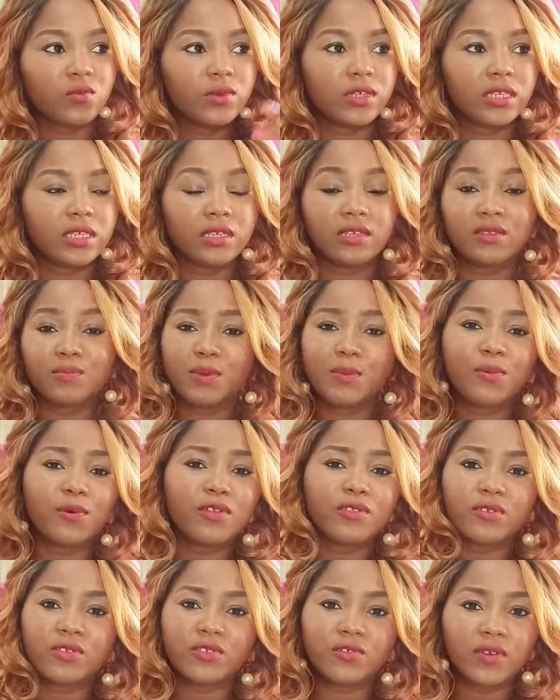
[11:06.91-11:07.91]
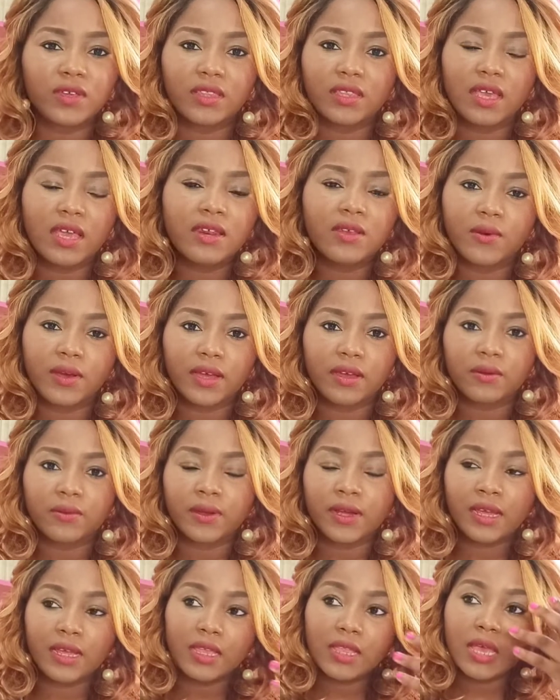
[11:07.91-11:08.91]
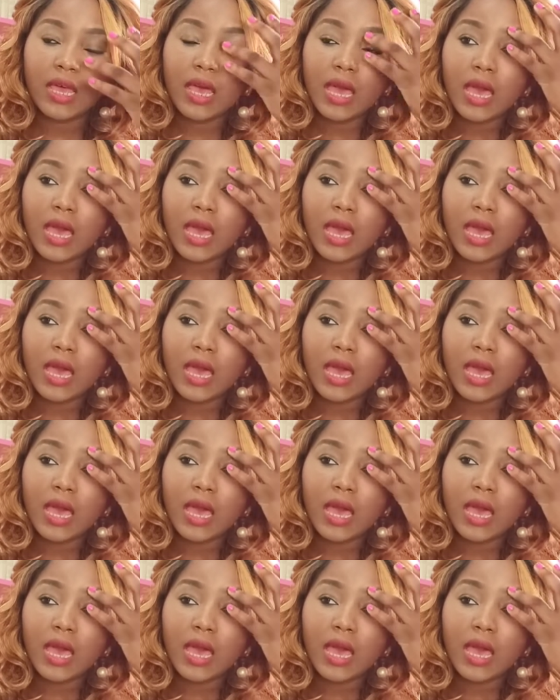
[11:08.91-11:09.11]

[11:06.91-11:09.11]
with these people on the street, anywhere, right?